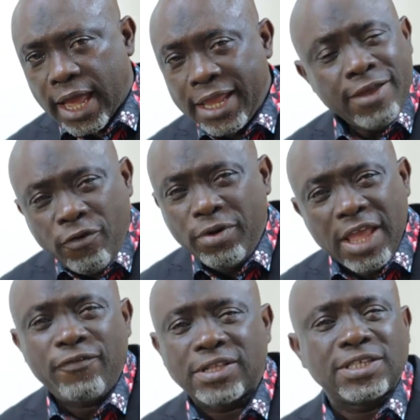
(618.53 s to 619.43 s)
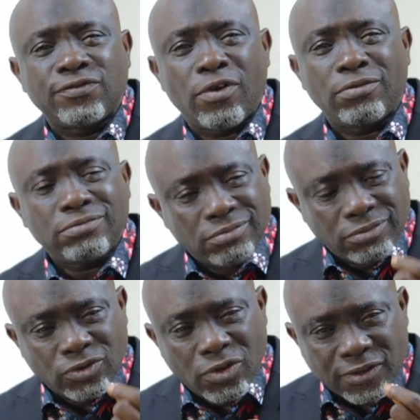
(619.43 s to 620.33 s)
Even if it is from
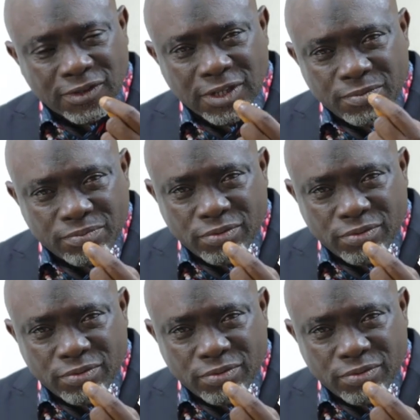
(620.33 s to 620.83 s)
just